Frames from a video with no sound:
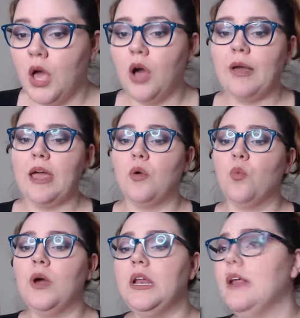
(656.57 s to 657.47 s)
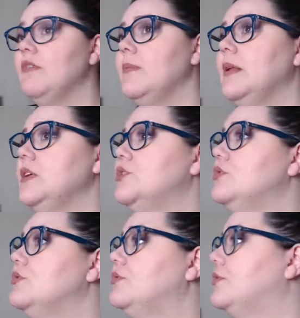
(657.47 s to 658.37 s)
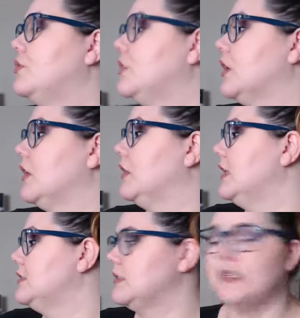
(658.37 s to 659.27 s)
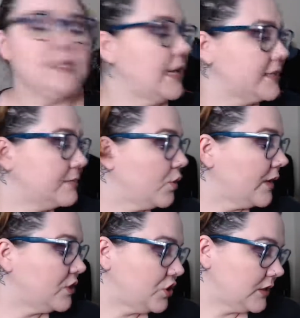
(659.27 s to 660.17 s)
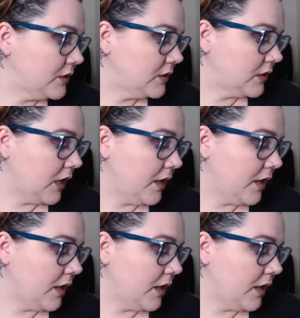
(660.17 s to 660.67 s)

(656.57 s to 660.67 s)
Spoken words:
Okay, what did everybody do for, let's ask some questions.